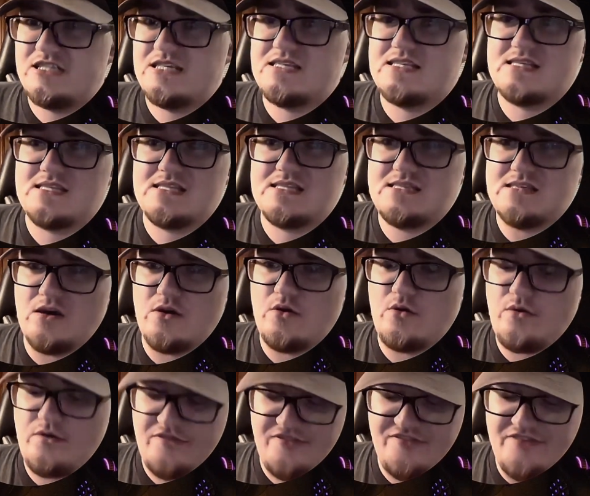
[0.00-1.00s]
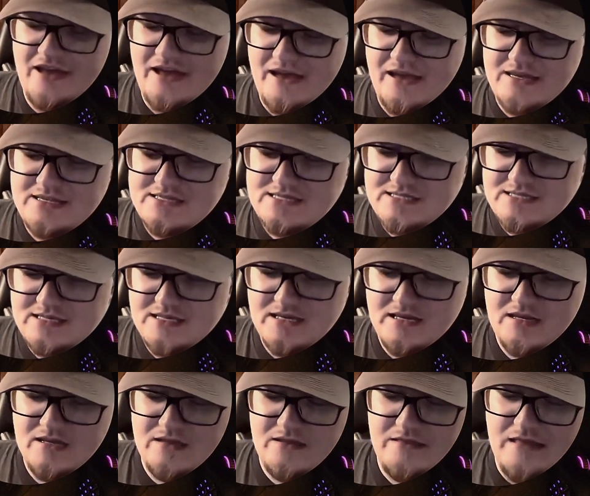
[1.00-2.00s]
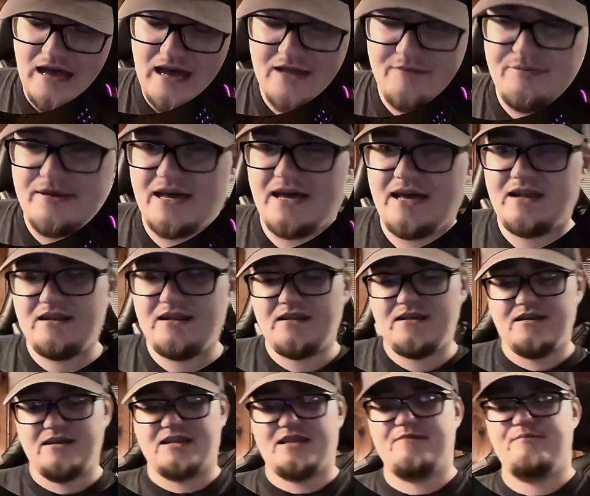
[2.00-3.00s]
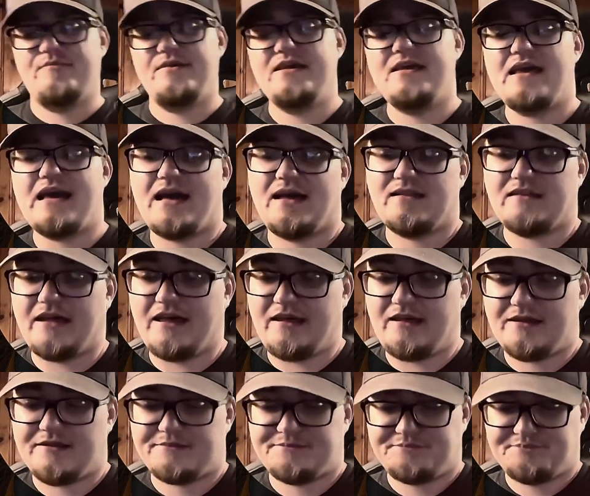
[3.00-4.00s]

so fast. The iPad can be at, like,